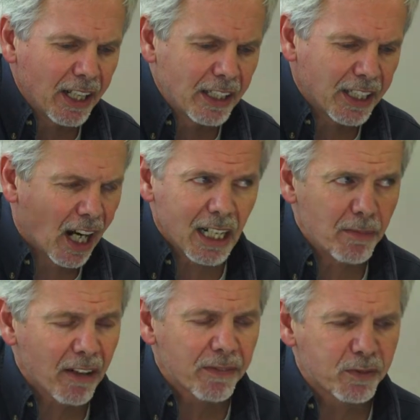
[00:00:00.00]
The
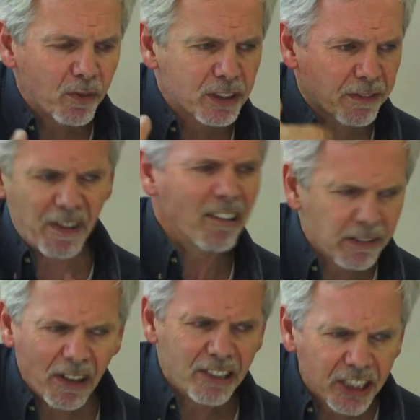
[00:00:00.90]
IMF was very,
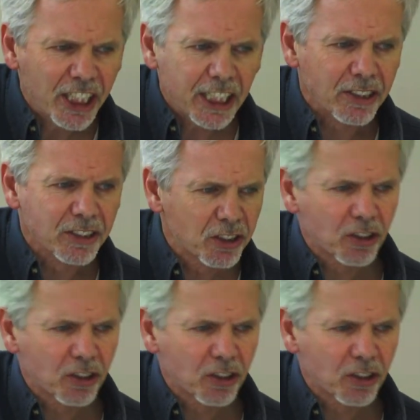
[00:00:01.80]
very keen to